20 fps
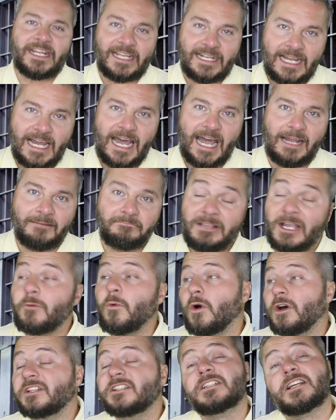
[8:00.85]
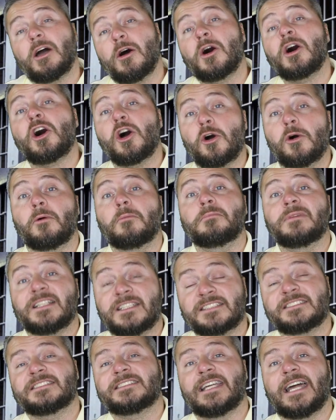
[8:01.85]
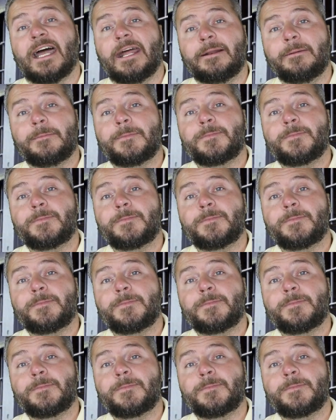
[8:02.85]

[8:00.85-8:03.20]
to get high. They wanted to go home instead,